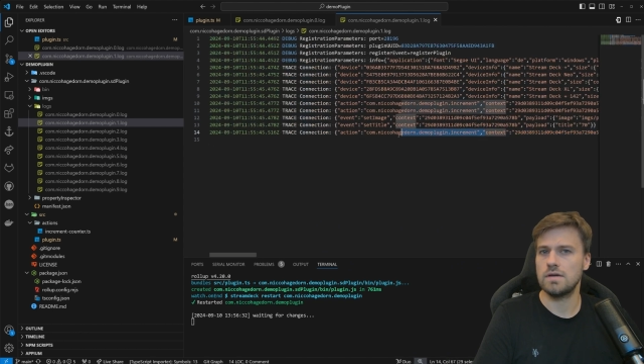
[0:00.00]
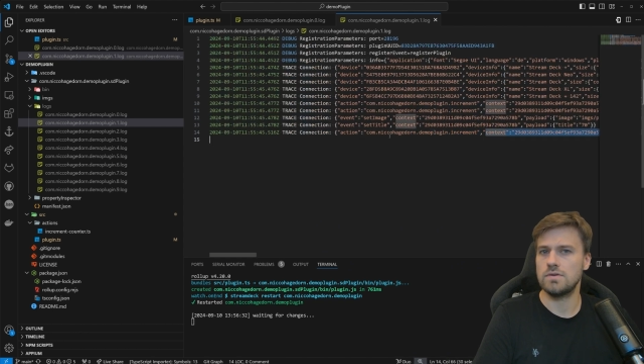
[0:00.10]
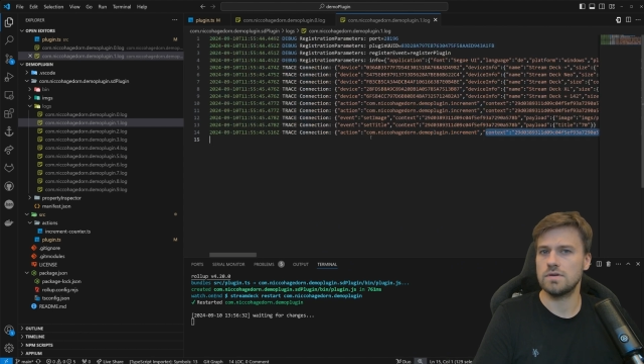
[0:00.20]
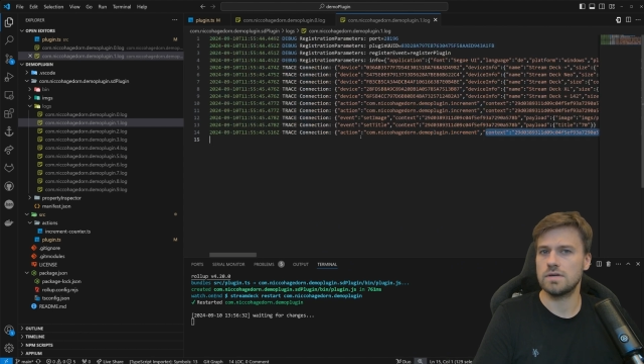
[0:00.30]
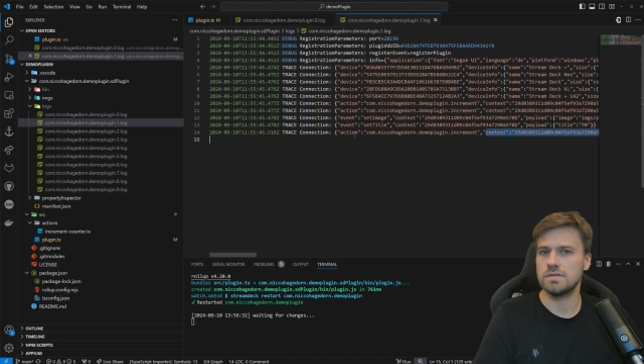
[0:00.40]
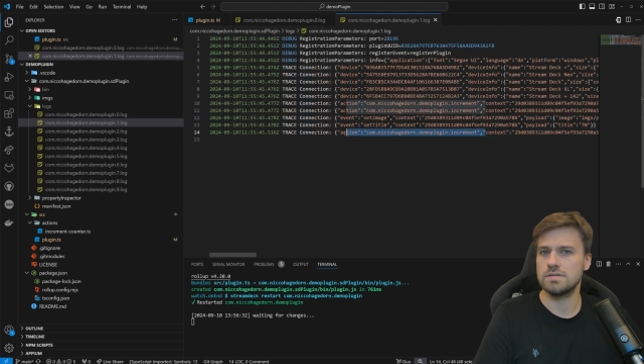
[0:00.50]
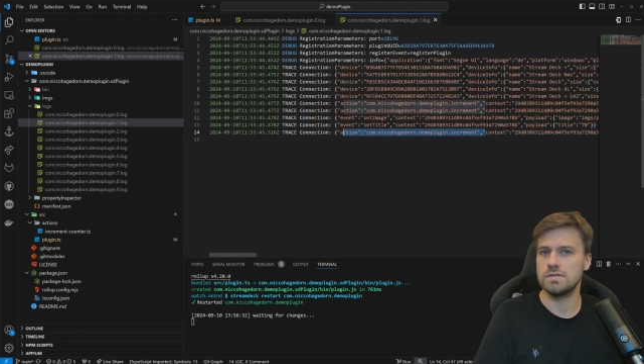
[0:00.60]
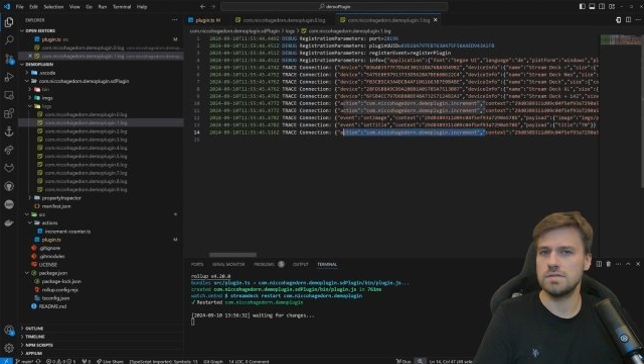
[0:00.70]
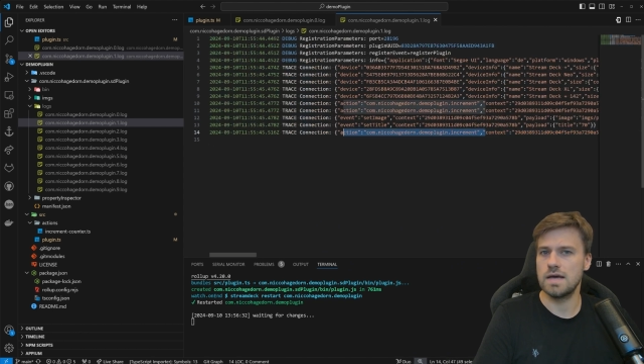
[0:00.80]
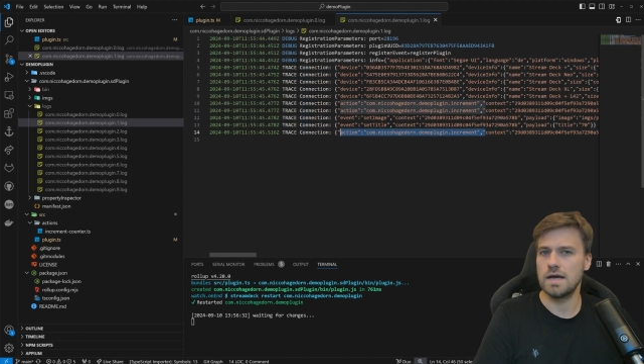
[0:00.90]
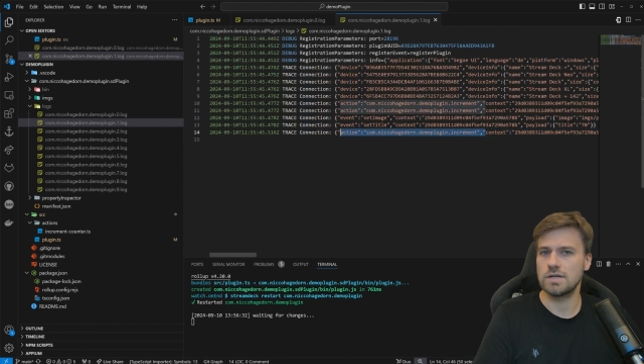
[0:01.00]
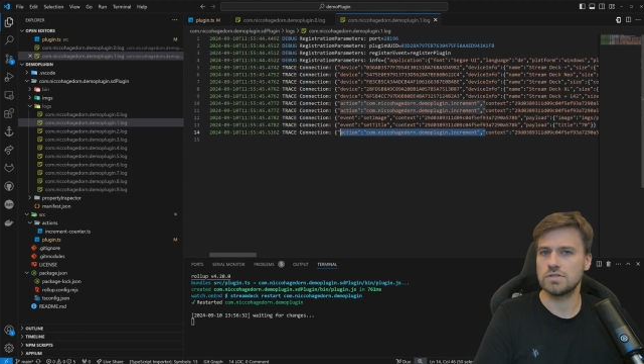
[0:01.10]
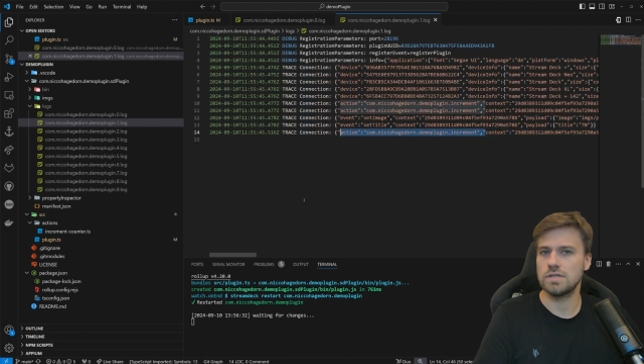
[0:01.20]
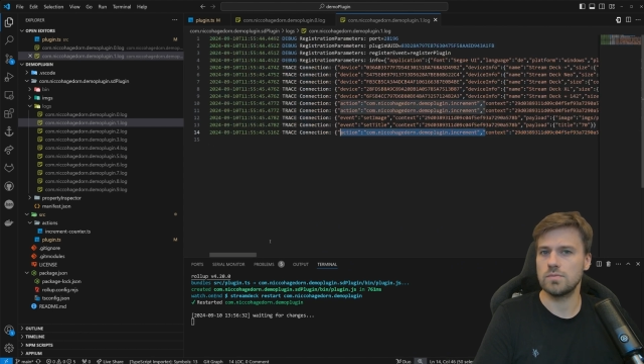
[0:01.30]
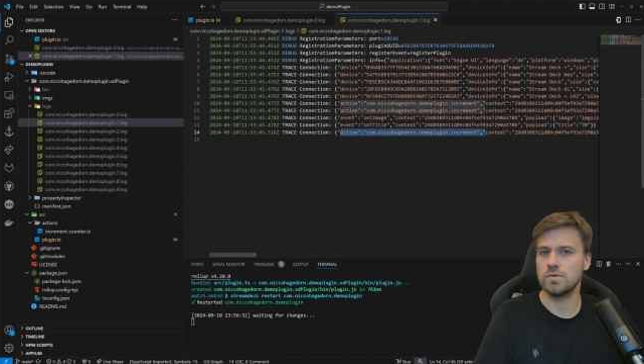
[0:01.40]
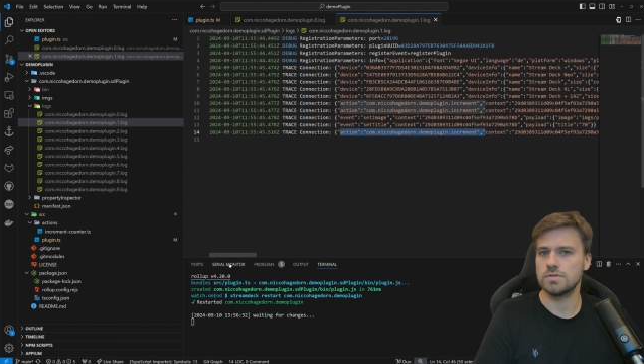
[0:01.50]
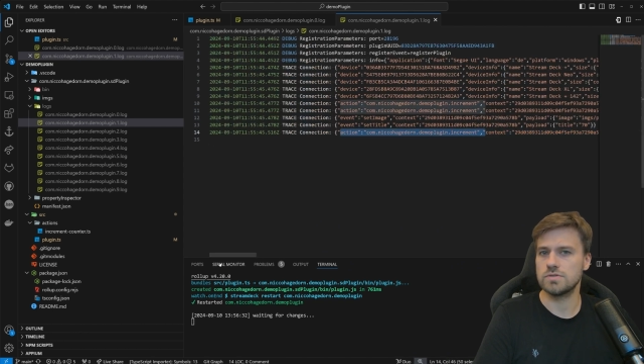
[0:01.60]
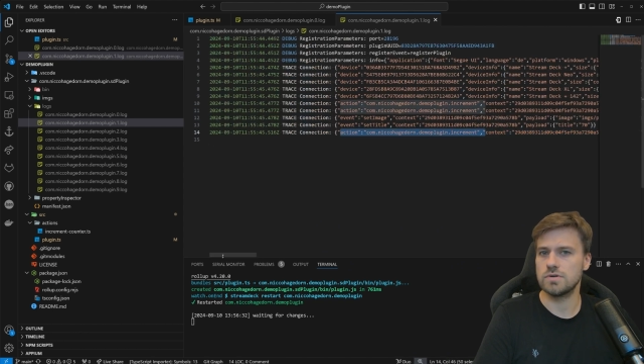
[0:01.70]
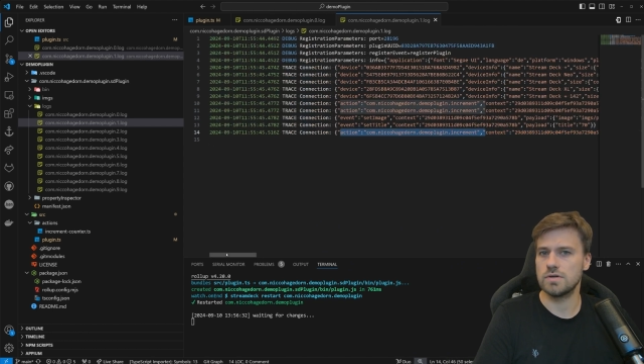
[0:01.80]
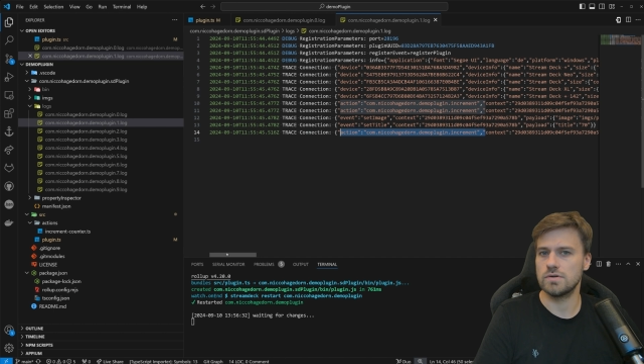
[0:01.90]
You can see the action that was
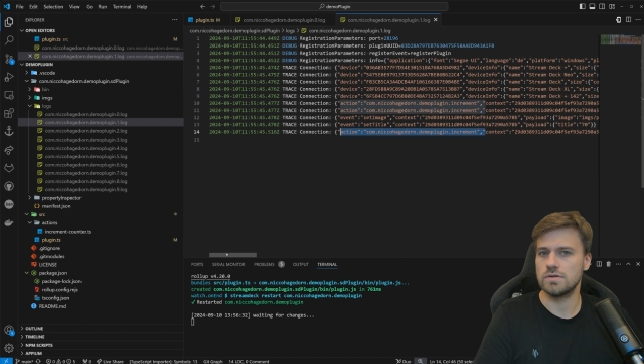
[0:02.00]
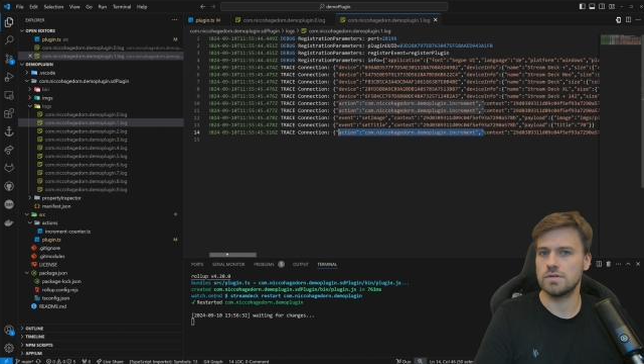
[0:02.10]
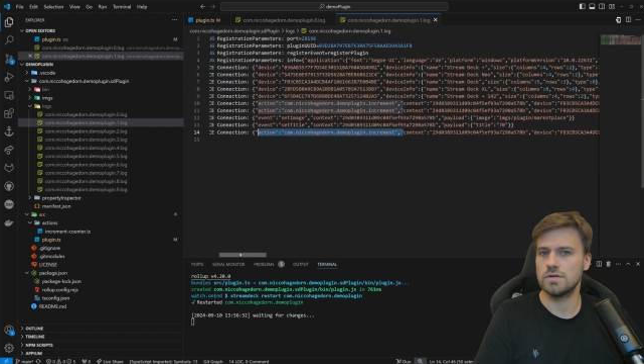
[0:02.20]
triggered.